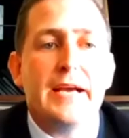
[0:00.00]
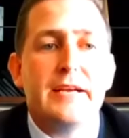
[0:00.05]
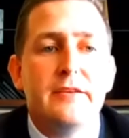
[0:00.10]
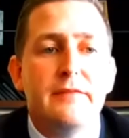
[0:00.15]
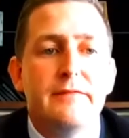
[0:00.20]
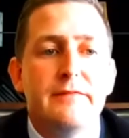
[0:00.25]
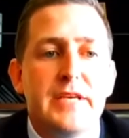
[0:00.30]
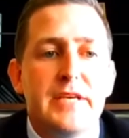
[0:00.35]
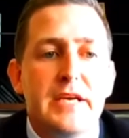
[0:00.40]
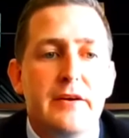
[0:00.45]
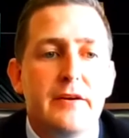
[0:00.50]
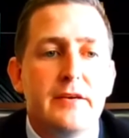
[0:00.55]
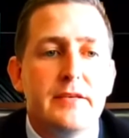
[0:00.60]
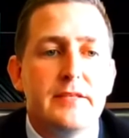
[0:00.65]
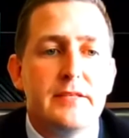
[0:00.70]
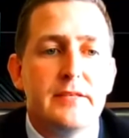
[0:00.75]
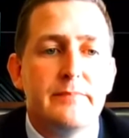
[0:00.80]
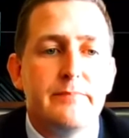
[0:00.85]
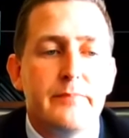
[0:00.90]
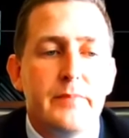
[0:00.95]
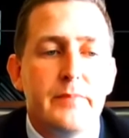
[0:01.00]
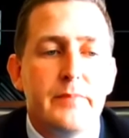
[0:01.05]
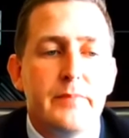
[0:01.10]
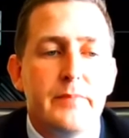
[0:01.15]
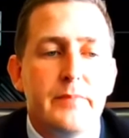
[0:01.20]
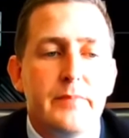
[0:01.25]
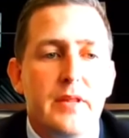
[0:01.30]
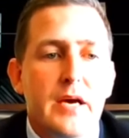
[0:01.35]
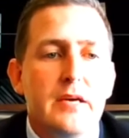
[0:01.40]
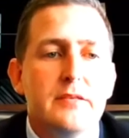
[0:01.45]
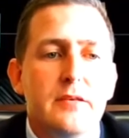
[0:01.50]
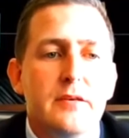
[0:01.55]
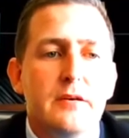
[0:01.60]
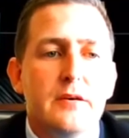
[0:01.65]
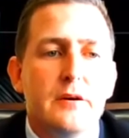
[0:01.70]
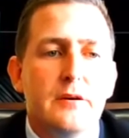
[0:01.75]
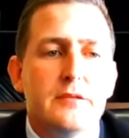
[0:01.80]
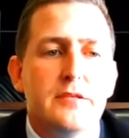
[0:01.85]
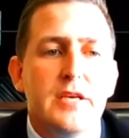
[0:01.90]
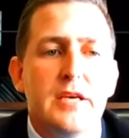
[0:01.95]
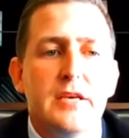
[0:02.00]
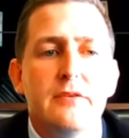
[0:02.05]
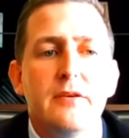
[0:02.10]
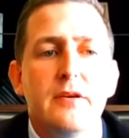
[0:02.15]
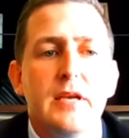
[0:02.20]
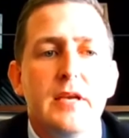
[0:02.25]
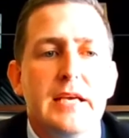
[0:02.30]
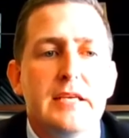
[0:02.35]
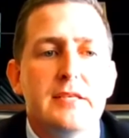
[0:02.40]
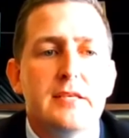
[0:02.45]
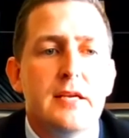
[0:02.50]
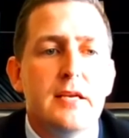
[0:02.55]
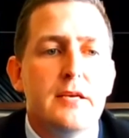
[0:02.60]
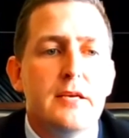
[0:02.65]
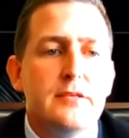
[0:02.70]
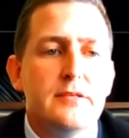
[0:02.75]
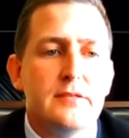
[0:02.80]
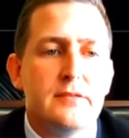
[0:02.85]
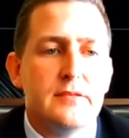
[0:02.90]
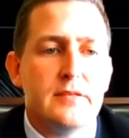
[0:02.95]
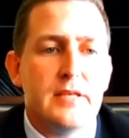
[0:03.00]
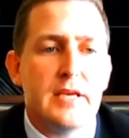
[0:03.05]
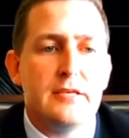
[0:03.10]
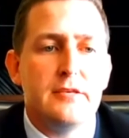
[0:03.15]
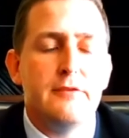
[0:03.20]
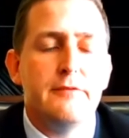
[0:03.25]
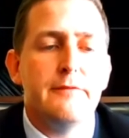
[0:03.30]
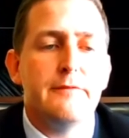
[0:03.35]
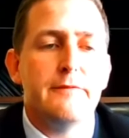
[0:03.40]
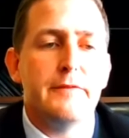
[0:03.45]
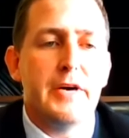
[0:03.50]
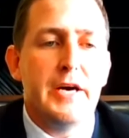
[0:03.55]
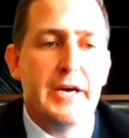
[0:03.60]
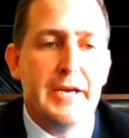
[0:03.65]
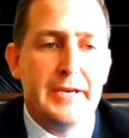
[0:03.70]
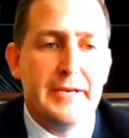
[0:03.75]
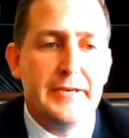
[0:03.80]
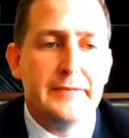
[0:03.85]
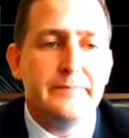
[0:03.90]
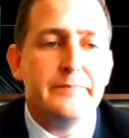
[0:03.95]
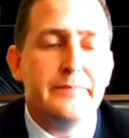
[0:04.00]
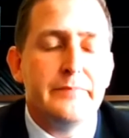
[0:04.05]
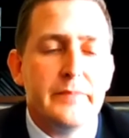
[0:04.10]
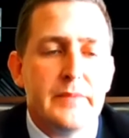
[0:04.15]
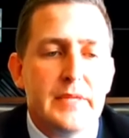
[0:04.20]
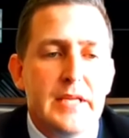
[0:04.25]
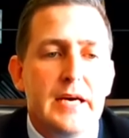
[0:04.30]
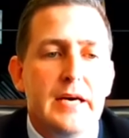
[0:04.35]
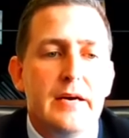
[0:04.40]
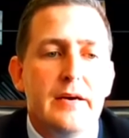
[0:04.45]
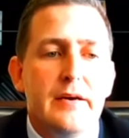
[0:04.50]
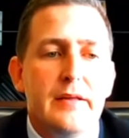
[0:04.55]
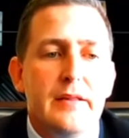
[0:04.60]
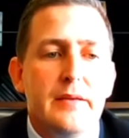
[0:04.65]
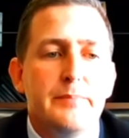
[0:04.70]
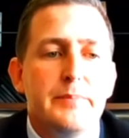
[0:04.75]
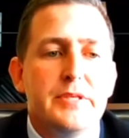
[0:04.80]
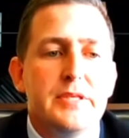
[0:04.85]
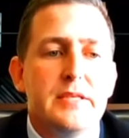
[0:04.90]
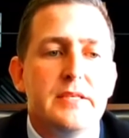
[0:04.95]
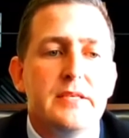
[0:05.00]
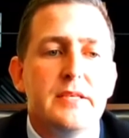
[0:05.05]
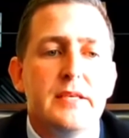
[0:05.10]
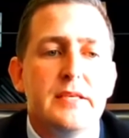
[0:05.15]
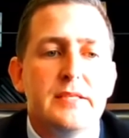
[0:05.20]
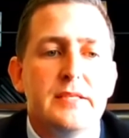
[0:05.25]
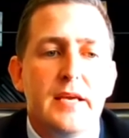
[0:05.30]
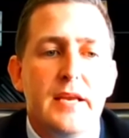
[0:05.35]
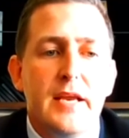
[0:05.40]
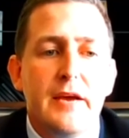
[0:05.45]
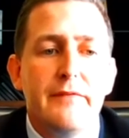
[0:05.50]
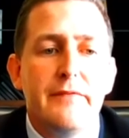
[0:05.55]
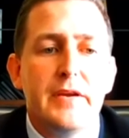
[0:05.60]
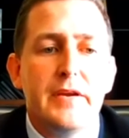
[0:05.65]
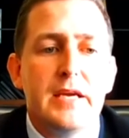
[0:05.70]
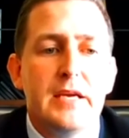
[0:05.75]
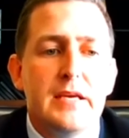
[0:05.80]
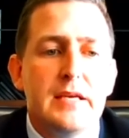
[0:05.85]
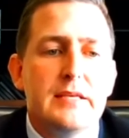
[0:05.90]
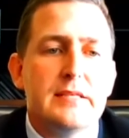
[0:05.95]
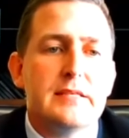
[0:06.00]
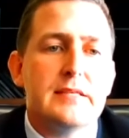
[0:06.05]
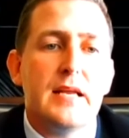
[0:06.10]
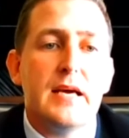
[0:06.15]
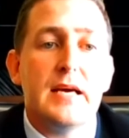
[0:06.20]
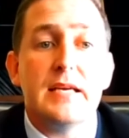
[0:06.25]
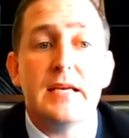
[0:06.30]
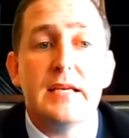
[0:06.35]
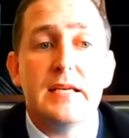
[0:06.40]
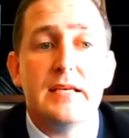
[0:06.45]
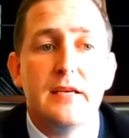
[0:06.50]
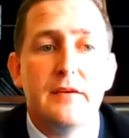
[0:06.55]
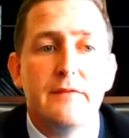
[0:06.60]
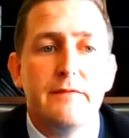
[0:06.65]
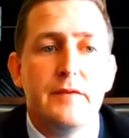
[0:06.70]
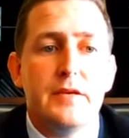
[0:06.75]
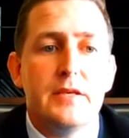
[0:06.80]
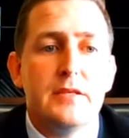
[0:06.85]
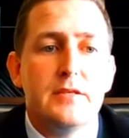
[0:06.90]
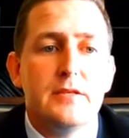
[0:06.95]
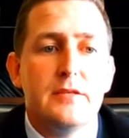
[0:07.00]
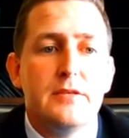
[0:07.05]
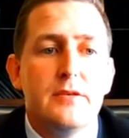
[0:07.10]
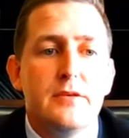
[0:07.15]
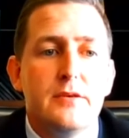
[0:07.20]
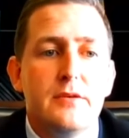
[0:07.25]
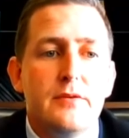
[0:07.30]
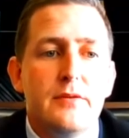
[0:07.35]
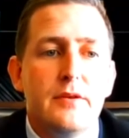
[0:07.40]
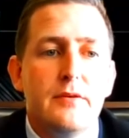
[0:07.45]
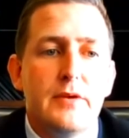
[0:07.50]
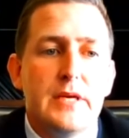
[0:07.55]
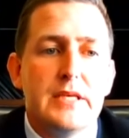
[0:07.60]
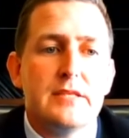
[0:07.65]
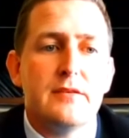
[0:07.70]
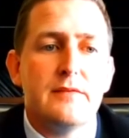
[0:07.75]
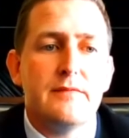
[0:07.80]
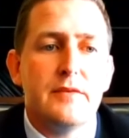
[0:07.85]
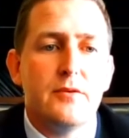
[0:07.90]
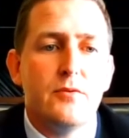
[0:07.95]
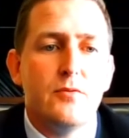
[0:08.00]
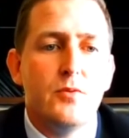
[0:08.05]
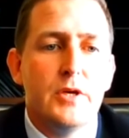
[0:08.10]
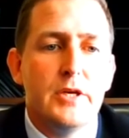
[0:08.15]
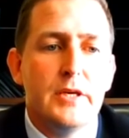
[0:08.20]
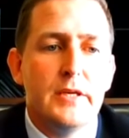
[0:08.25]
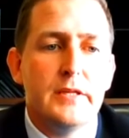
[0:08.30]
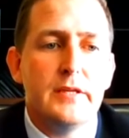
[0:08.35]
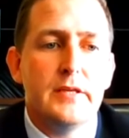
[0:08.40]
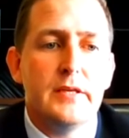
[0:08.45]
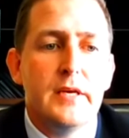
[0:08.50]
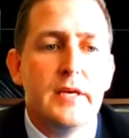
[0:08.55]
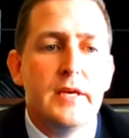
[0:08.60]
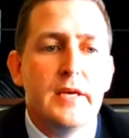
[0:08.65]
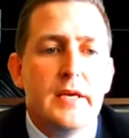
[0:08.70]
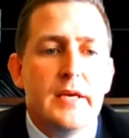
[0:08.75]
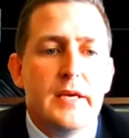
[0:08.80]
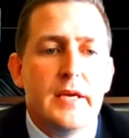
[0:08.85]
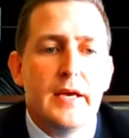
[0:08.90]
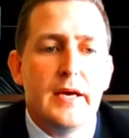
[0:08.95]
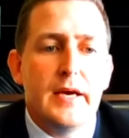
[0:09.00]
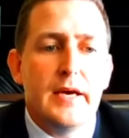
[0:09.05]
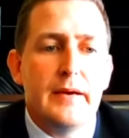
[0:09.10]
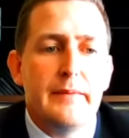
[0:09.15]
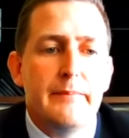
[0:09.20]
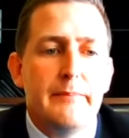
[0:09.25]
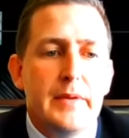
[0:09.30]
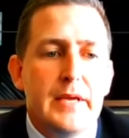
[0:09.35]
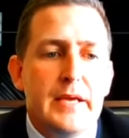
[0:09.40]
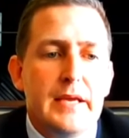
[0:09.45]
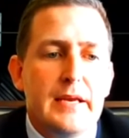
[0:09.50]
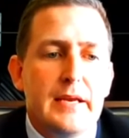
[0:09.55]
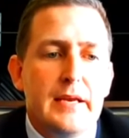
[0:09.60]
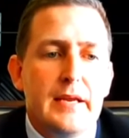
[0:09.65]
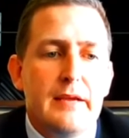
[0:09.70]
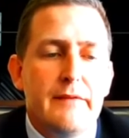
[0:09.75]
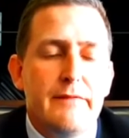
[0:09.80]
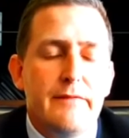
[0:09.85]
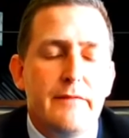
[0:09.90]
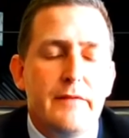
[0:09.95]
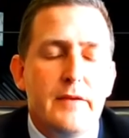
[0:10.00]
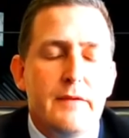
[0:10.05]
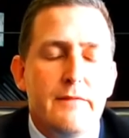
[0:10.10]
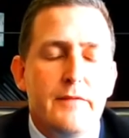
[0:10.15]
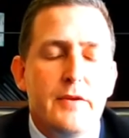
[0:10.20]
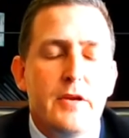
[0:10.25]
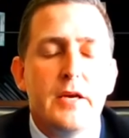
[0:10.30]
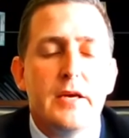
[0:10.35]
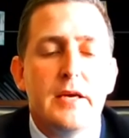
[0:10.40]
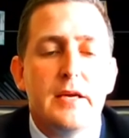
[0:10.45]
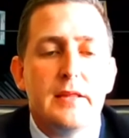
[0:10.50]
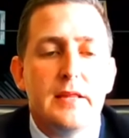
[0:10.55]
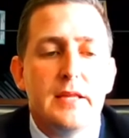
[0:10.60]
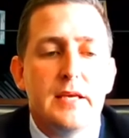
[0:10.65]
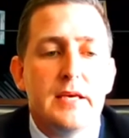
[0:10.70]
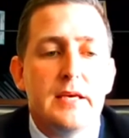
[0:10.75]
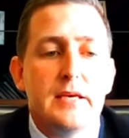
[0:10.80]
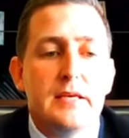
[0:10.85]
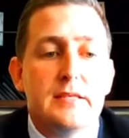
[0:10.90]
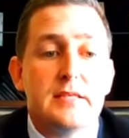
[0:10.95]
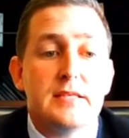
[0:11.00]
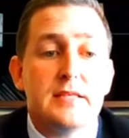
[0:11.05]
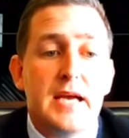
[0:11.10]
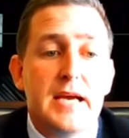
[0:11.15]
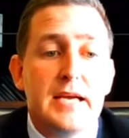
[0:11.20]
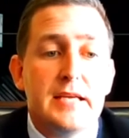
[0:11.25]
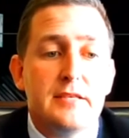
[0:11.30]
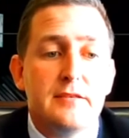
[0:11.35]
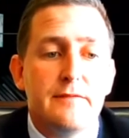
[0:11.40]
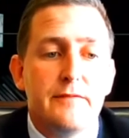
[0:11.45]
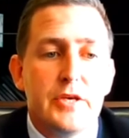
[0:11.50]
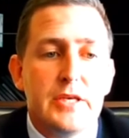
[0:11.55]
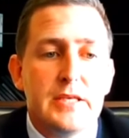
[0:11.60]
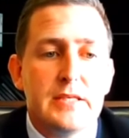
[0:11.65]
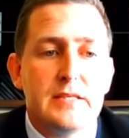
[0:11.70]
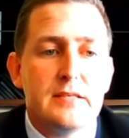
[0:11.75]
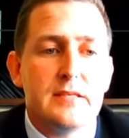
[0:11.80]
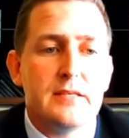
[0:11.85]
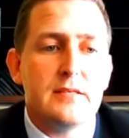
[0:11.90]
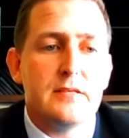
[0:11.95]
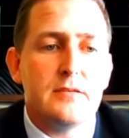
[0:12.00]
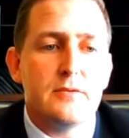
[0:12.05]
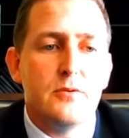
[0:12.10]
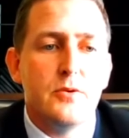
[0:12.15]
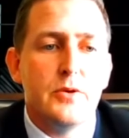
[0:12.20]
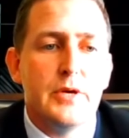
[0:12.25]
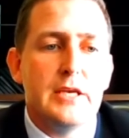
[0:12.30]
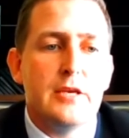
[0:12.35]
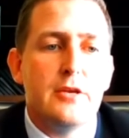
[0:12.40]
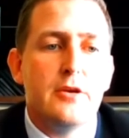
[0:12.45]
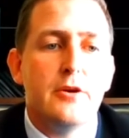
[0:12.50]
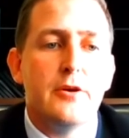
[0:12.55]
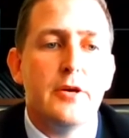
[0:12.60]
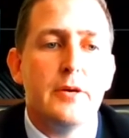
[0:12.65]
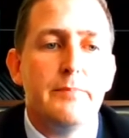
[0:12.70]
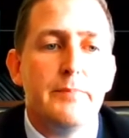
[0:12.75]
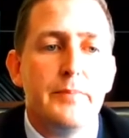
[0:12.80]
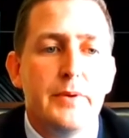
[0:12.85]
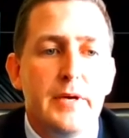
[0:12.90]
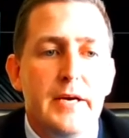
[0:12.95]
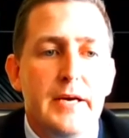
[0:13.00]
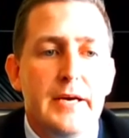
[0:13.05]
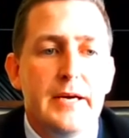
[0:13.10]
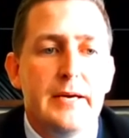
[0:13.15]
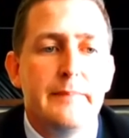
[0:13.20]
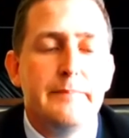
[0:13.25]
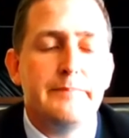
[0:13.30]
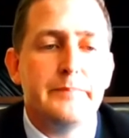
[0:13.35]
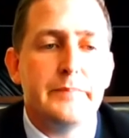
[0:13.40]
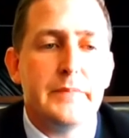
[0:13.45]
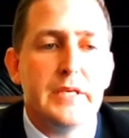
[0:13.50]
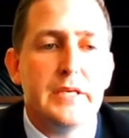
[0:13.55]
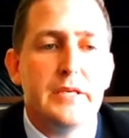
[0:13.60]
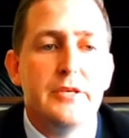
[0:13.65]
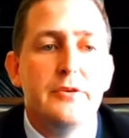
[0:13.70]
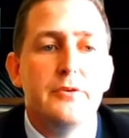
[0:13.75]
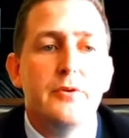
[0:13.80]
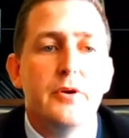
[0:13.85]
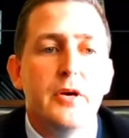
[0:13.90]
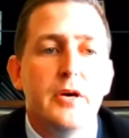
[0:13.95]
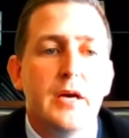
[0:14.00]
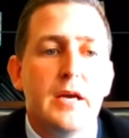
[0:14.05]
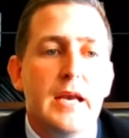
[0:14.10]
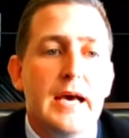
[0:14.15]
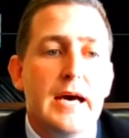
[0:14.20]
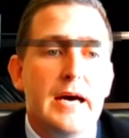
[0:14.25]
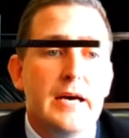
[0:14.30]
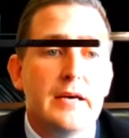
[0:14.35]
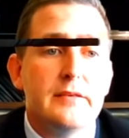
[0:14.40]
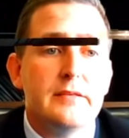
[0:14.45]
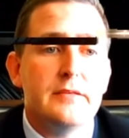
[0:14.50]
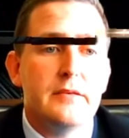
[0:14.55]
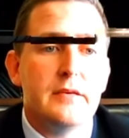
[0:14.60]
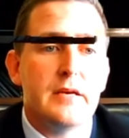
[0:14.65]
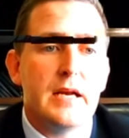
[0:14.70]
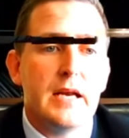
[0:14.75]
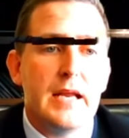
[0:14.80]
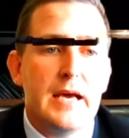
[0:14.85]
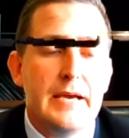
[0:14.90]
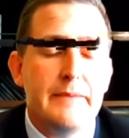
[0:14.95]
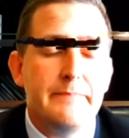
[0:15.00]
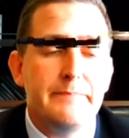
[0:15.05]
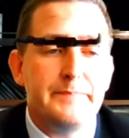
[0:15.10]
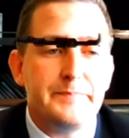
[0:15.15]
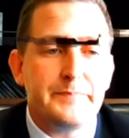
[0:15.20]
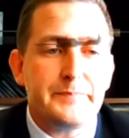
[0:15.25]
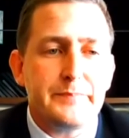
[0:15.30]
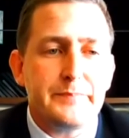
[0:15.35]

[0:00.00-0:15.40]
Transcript: an act of terrorism, those are general exclusions that you find. Now, the position in South Africa is slightly different to the rest of the world. If you look at the States, for instance, or in Europe, you are allowed to claim